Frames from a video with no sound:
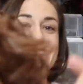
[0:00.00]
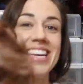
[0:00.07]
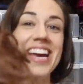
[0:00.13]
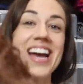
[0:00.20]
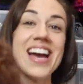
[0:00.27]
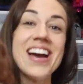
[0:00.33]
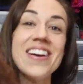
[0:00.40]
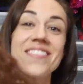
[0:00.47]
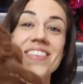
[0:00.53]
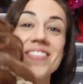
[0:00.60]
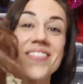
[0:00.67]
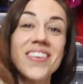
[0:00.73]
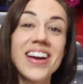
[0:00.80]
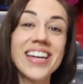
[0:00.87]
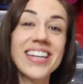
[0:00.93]
see, for
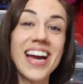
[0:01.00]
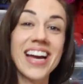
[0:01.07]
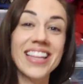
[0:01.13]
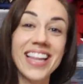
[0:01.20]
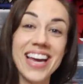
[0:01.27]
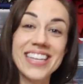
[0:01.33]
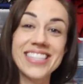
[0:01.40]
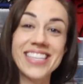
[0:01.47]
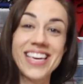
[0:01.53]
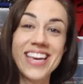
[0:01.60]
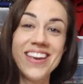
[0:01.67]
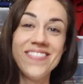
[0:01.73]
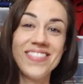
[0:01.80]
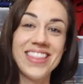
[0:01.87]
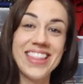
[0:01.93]
Miranda, I like to
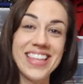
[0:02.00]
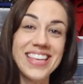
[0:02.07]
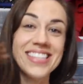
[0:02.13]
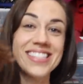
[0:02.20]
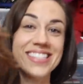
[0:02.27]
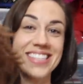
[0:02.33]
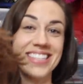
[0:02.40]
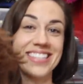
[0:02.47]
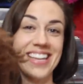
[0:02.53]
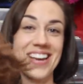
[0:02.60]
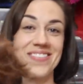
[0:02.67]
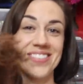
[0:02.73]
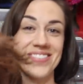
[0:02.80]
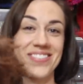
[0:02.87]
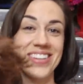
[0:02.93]
keep these
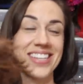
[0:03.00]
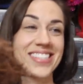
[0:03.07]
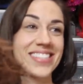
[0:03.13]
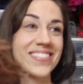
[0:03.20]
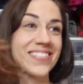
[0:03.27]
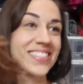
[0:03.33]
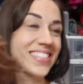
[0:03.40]
types of wigs. The